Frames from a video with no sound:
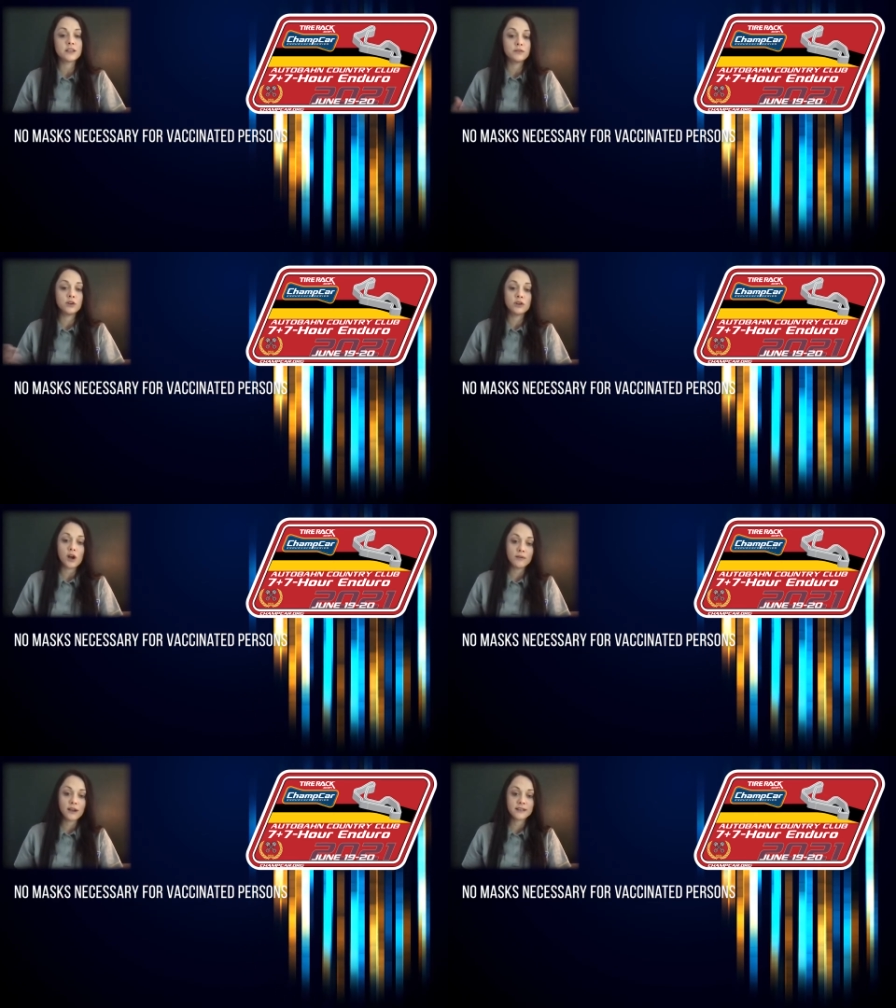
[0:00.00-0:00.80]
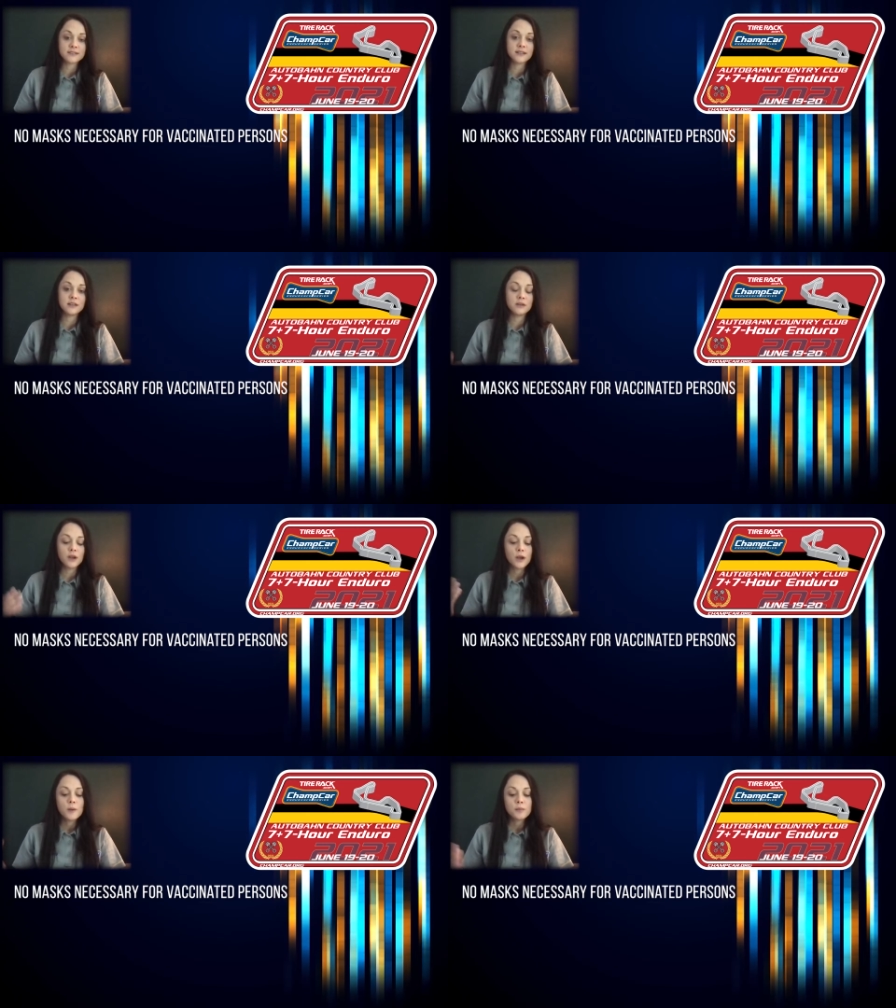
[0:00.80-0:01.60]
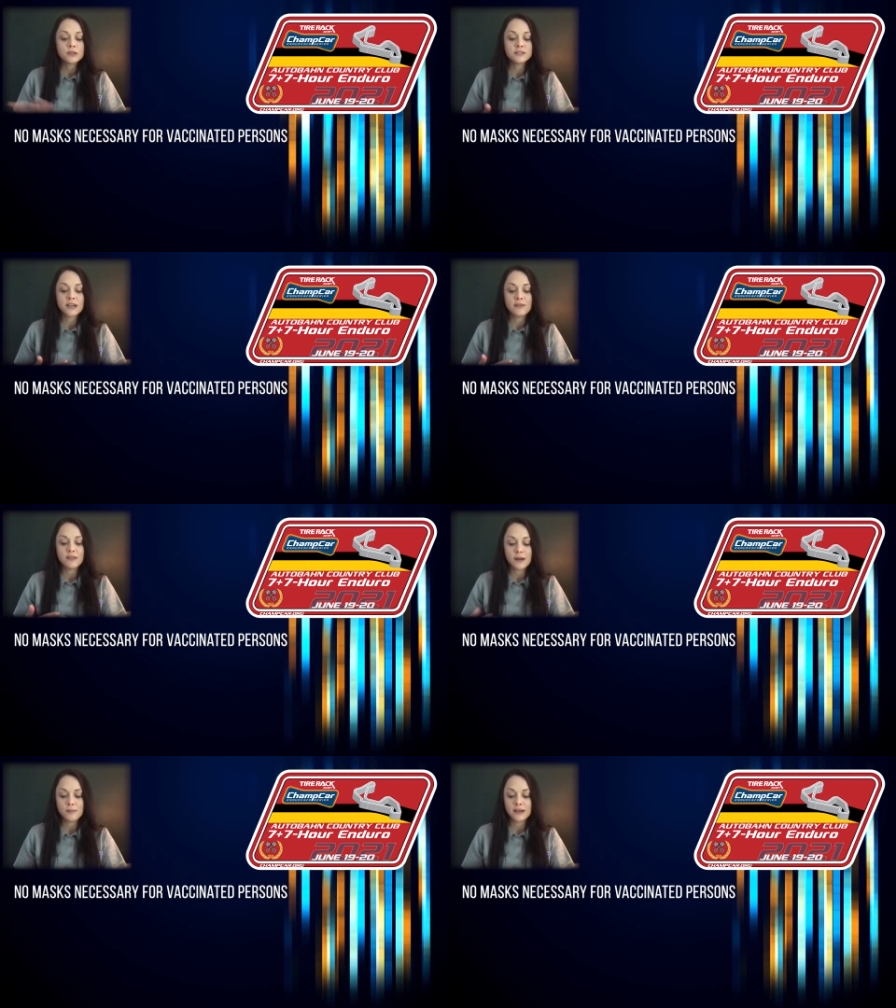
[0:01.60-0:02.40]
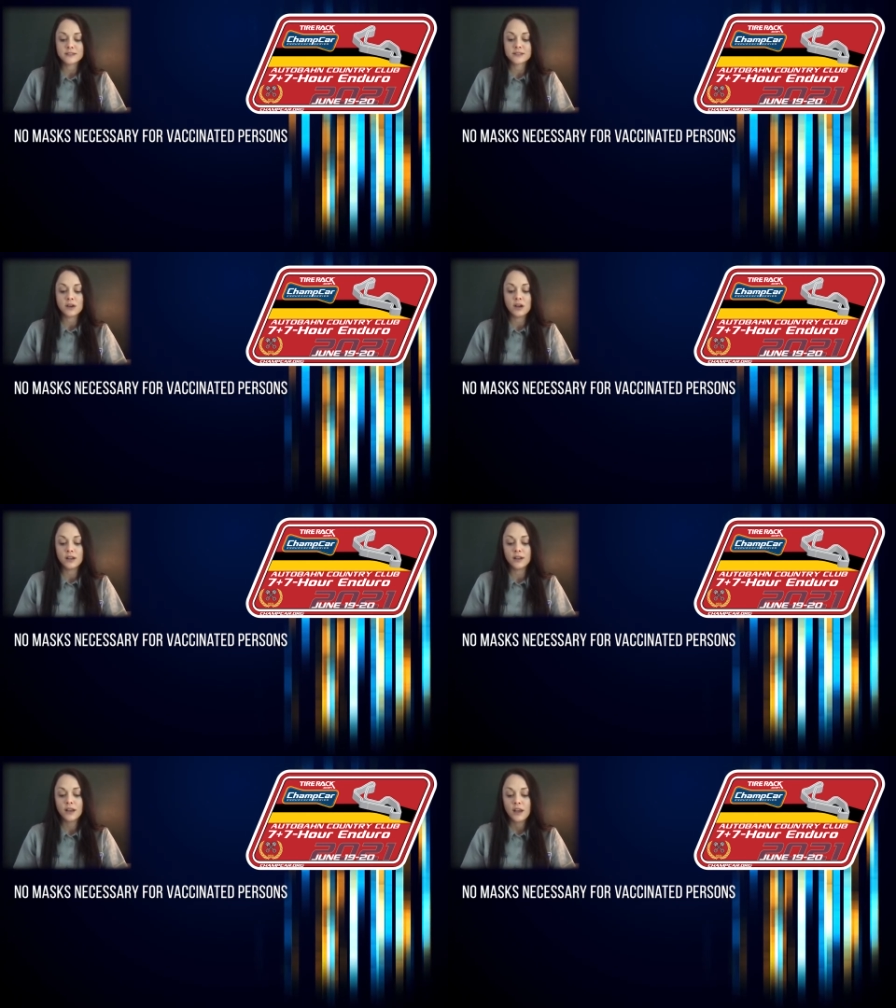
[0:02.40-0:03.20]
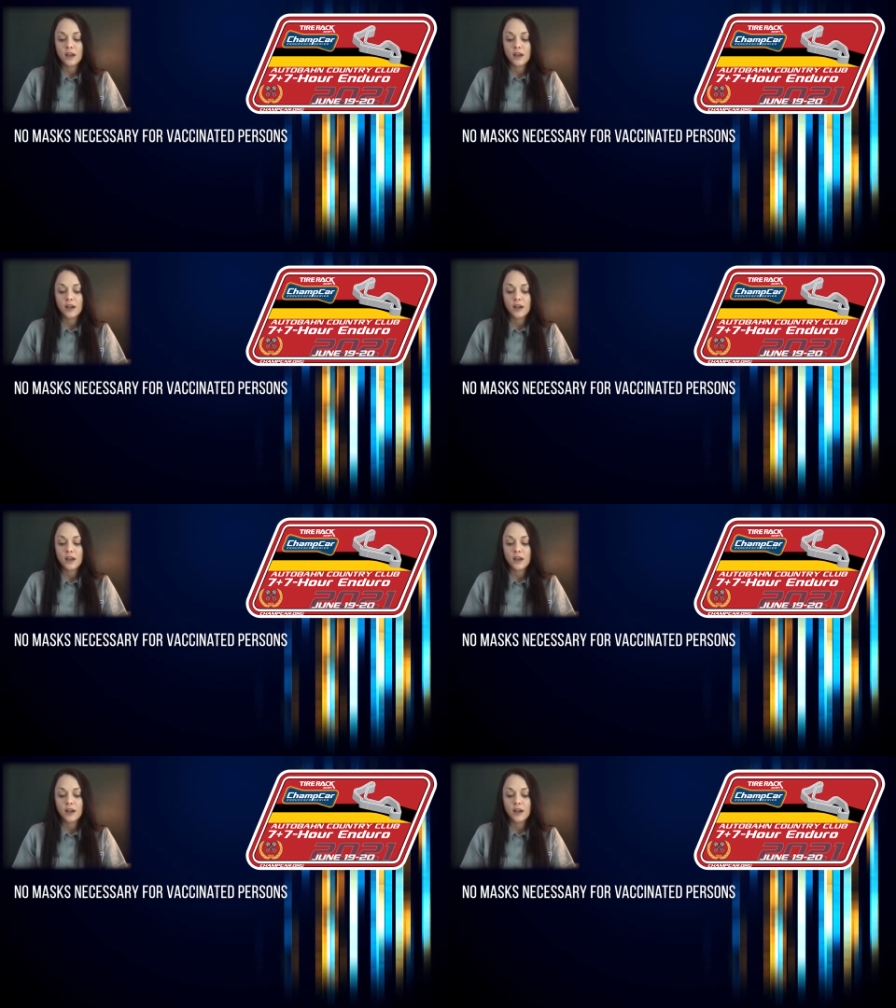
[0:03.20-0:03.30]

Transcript: If you're not vaccinated, please have that mask on